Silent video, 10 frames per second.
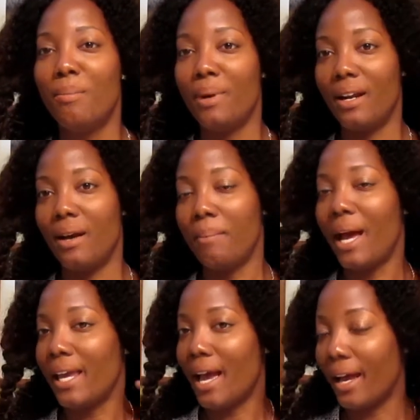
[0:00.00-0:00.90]
But
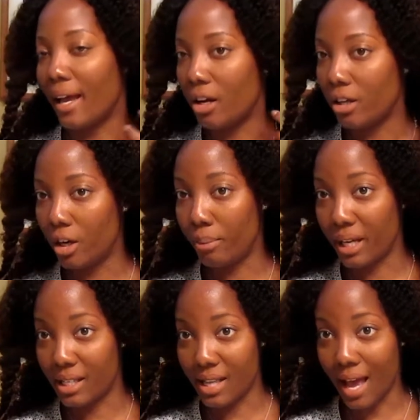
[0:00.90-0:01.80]
yeah, I got on here
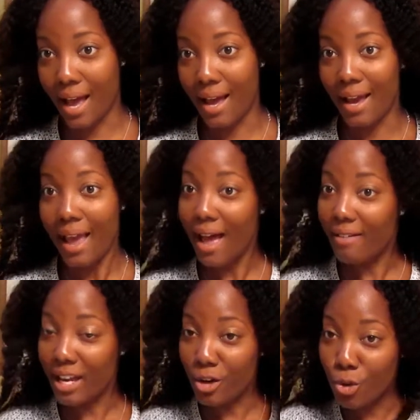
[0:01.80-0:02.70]
because I
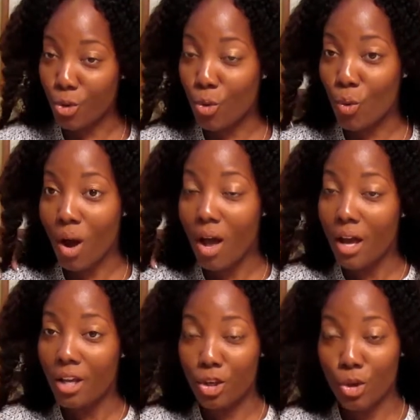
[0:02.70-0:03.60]
have a new
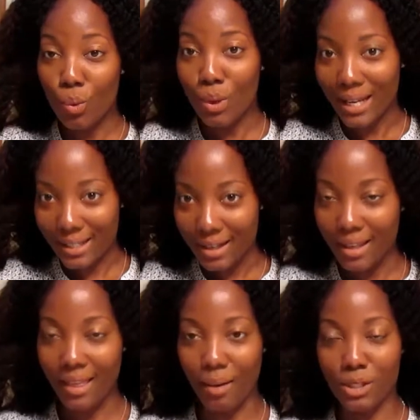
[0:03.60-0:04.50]
unit
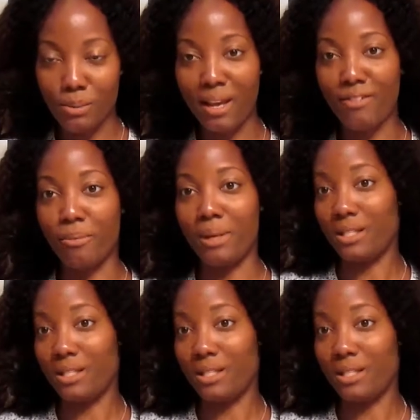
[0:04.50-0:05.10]
that was made for me,